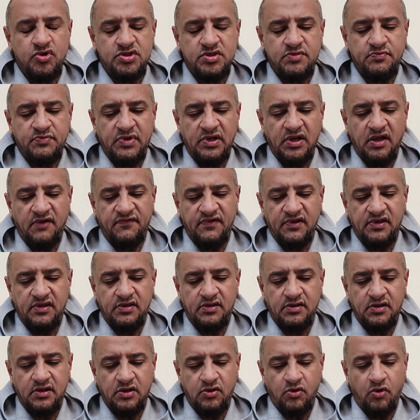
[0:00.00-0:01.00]

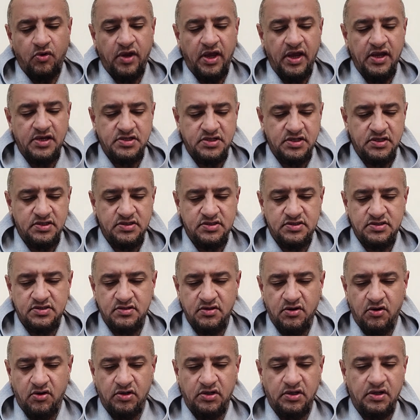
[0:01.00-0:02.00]
beloved locations
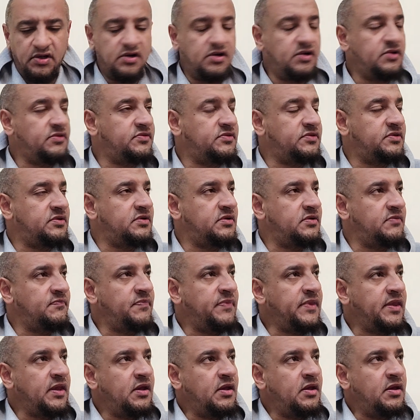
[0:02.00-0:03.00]
on earth
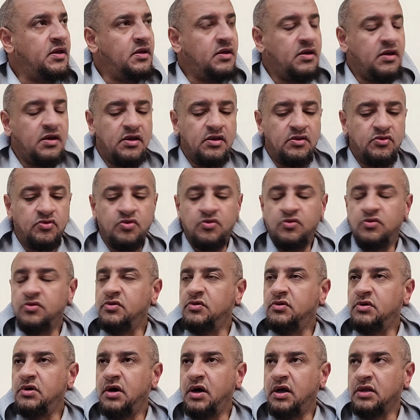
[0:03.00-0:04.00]

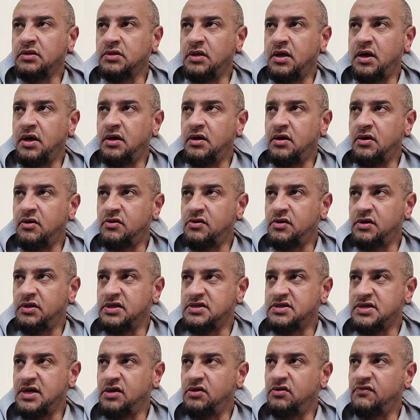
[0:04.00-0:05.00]
to Allah, or in the
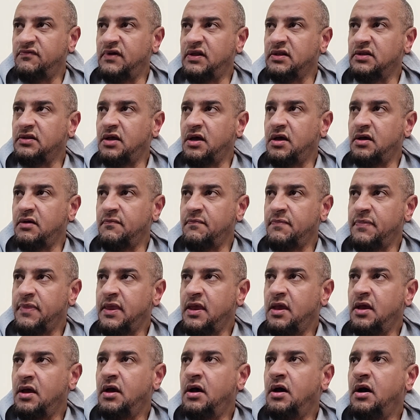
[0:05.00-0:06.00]
sight of Allah,
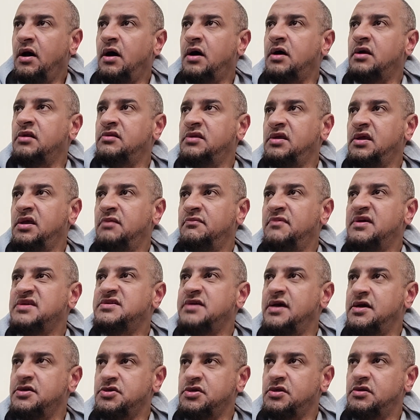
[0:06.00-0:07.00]
are the
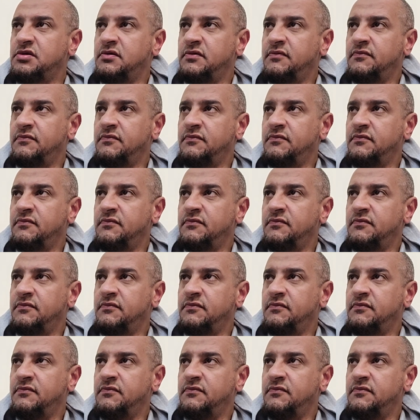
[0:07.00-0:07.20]
Masajid.